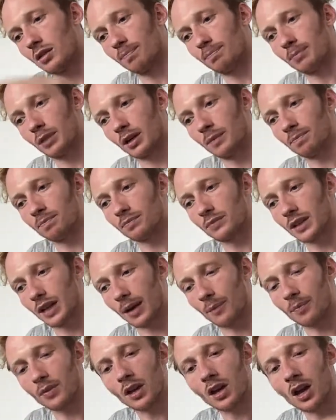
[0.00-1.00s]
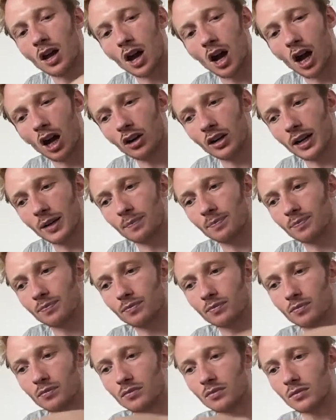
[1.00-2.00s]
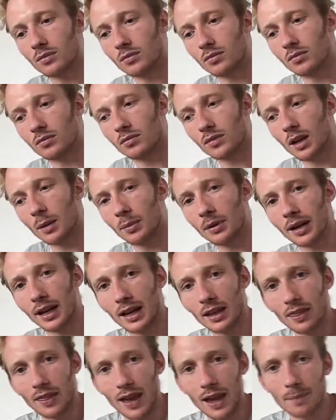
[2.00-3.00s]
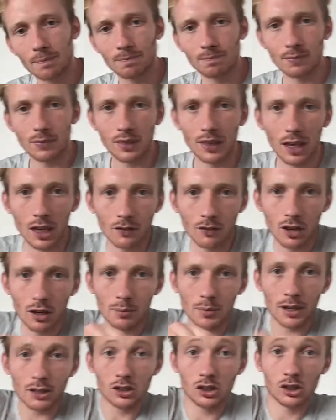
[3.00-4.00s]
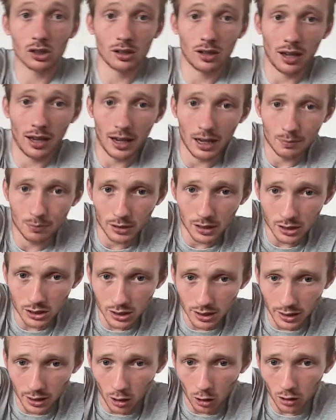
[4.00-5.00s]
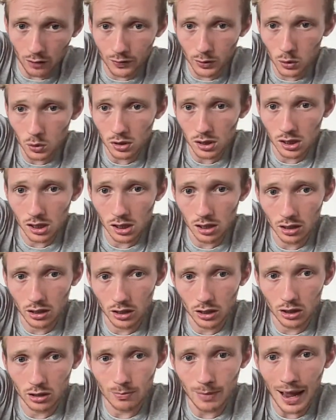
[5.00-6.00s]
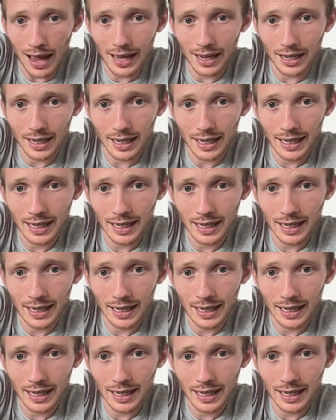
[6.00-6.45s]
But yeah. All right. I'm going to end that. Thank you very much. I appreciate all of you. Goodbye.